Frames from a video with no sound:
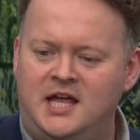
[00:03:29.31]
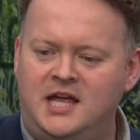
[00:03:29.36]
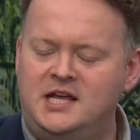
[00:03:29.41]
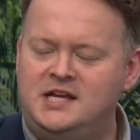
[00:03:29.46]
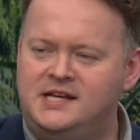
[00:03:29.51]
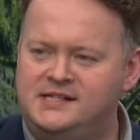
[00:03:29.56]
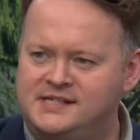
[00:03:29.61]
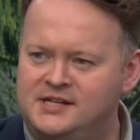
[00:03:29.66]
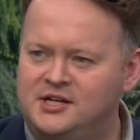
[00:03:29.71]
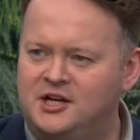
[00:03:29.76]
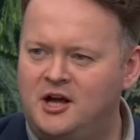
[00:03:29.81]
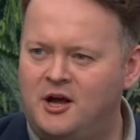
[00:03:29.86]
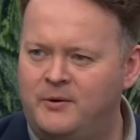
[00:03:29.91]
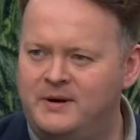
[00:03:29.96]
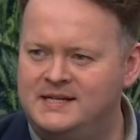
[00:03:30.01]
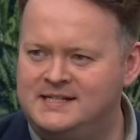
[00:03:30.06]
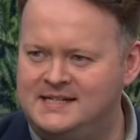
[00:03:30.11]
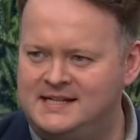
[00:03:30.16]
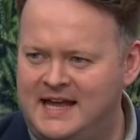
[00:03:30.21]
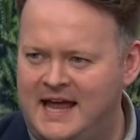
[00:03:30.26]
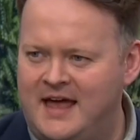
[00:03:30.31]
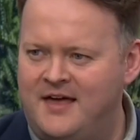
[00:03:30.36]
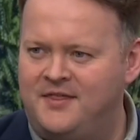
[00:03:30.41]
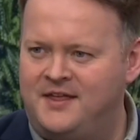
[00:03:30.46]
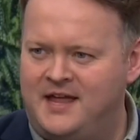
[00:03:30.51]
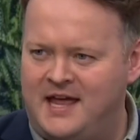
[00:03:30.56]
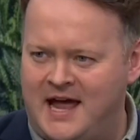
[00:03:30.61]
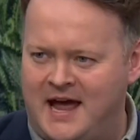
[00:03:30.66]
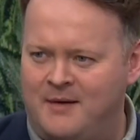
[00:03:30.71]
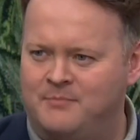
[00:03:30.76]
He isn't going to
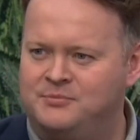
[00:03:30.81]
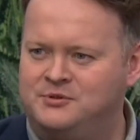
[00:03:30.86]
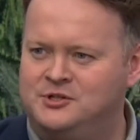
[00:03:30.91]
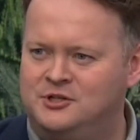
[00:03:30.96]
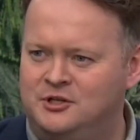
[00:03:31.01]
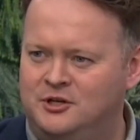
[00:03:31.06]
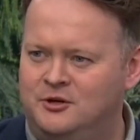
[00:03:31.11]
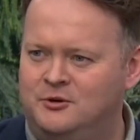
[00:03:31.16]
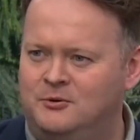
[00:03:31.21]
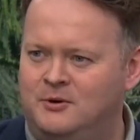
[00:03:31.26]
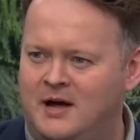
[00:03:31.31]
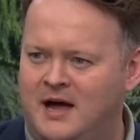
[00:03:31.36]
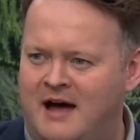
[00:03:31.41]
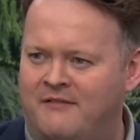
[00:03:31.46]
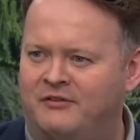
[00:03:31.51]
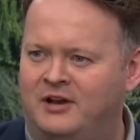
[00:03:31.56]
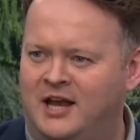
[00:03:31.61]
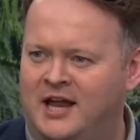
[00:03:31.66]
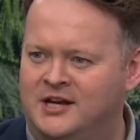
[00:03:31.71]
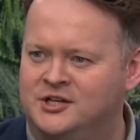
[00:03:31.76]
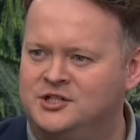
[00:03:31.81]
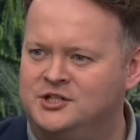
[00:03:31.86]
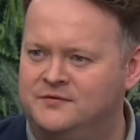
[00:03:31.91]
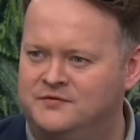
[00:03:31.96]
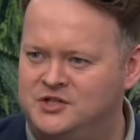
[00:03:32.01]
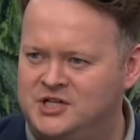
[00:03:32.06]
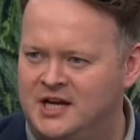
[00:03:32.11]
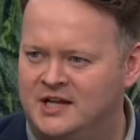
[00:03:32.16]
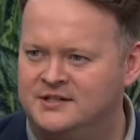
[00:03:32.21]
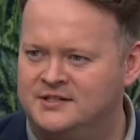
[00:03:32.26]
get the absolute avalanche
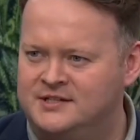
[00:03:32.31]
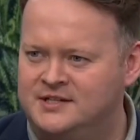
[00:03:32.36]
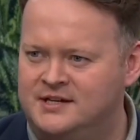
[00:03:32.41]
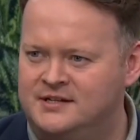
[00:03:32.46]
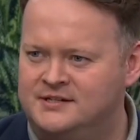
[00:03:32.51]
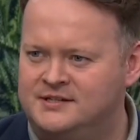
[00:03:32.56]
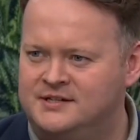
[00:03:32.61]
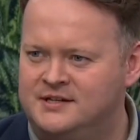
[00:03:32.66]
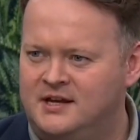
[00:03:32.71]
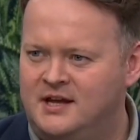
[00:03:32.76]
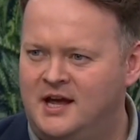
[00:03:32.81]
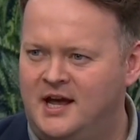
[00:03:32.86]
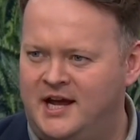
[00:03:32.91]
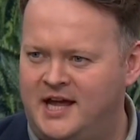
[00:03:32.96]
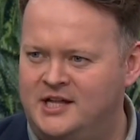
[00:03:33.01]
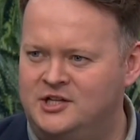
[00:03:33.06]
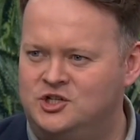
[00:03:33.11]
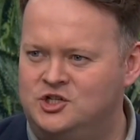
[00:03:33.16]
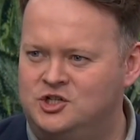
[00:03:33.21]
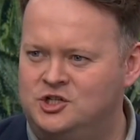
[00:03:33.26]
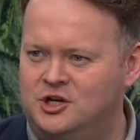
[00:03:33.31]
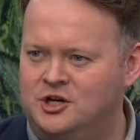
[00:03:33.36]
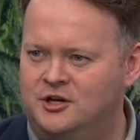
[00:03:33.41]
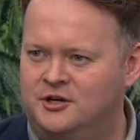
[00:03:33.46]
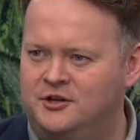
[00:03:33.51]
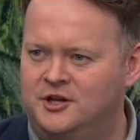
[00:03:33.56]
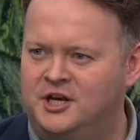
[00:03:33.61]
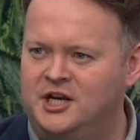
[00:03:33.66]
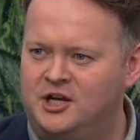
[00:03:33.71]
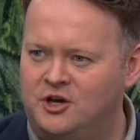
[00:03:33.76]
of chances against
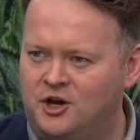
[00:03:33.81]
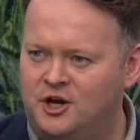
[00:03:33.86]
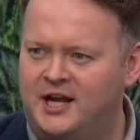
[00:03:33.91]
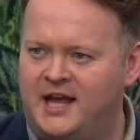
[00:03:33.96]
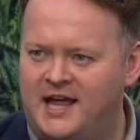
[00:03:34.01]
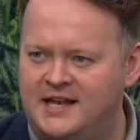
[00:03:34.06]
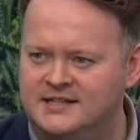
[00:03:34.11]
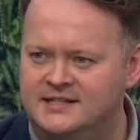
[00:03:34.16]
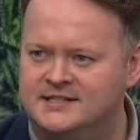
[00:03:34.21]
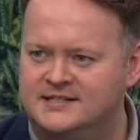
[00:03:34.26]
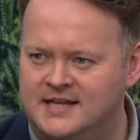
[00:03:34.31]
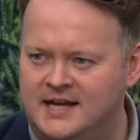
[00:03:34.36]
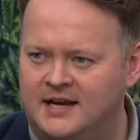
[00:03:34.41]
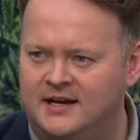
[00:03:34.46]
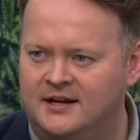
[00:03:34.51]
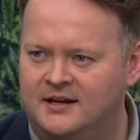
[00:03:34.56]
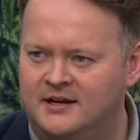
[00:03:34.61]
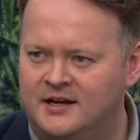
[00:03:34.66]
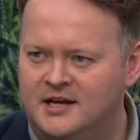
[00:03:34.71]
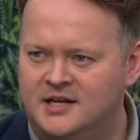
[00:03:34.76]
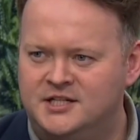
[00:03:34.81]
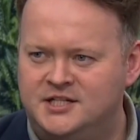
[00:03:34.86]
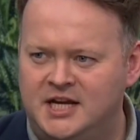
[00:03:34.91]
Judd that he got against Ding.